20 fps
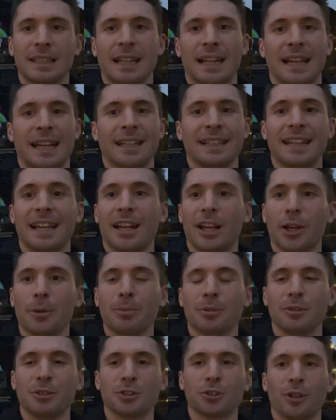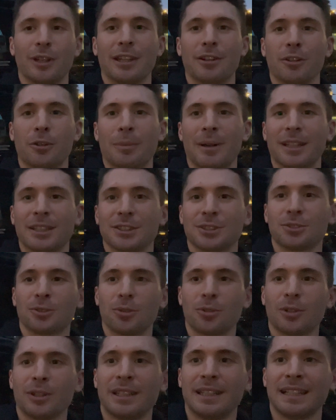And yeah, I hope you enjoy hearing about his
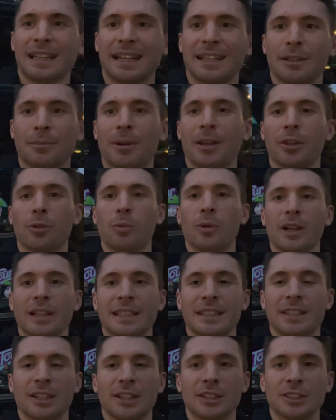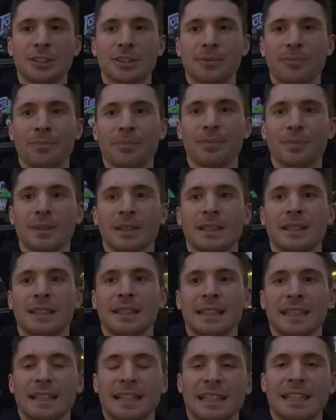story and about the work he does.
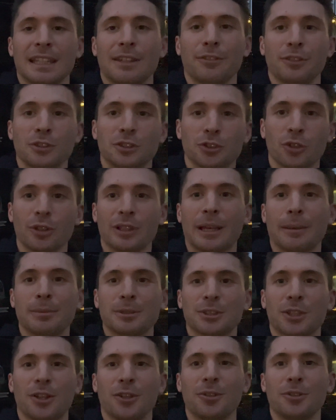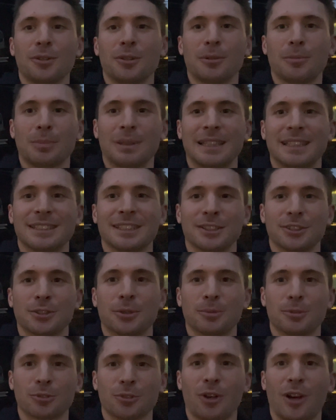If you enjoy the episode, please hit
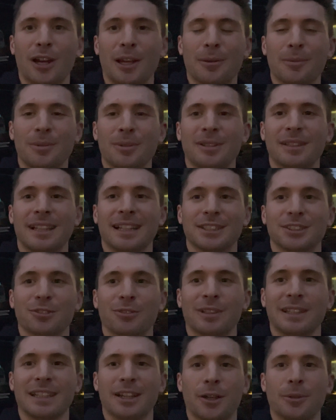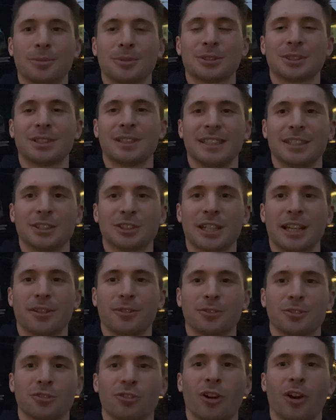subscribe, as it really helps this channel
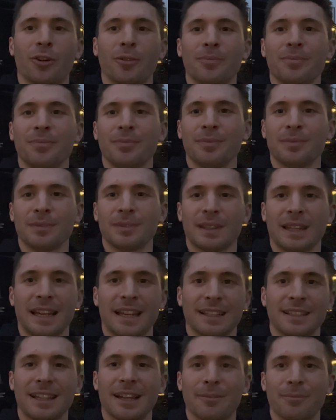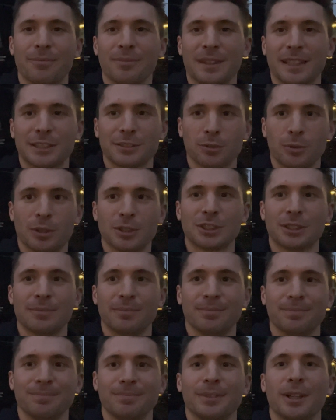to grow. And yeah, thanks for watching.
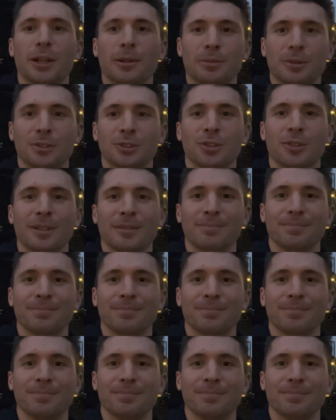I hope you enjoy.